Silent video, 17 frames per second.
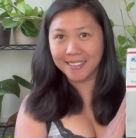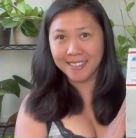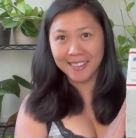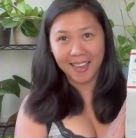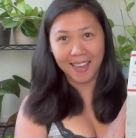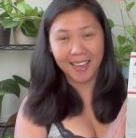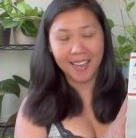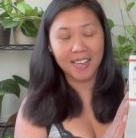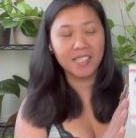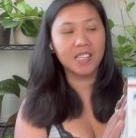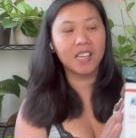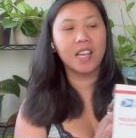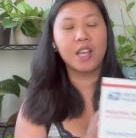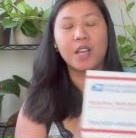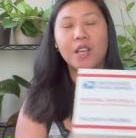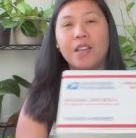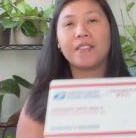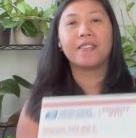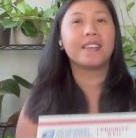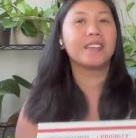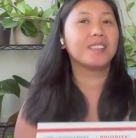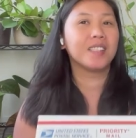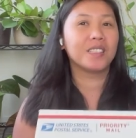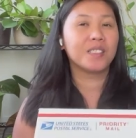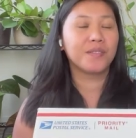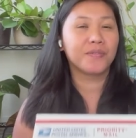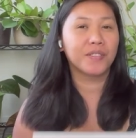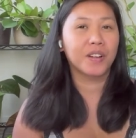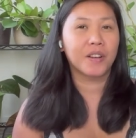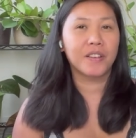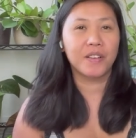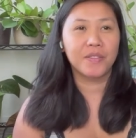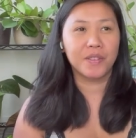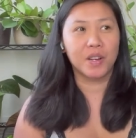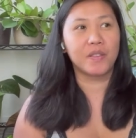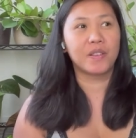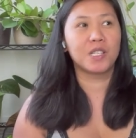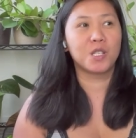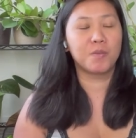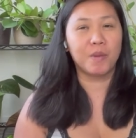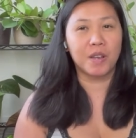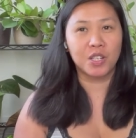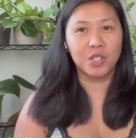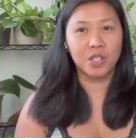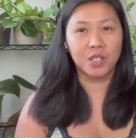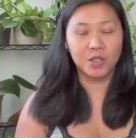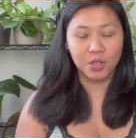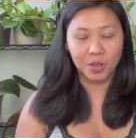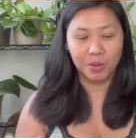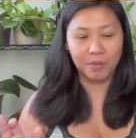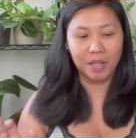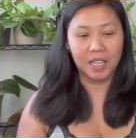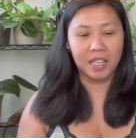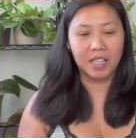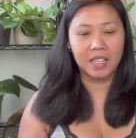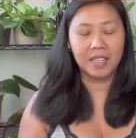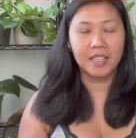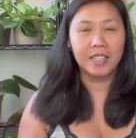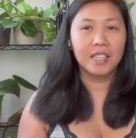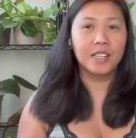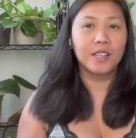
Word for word: Yes, this is very, very special to me